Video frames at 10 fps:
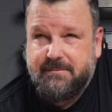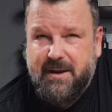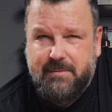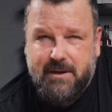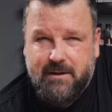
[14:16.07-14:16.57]
and
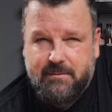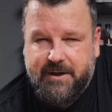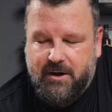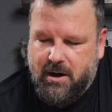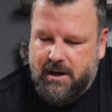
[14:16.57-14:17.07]
maybe a little
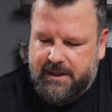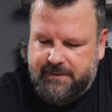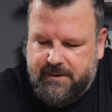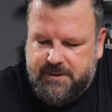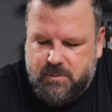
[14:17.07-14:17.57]
bit of garlic
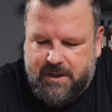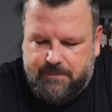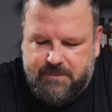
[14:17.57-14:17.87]
in there as well.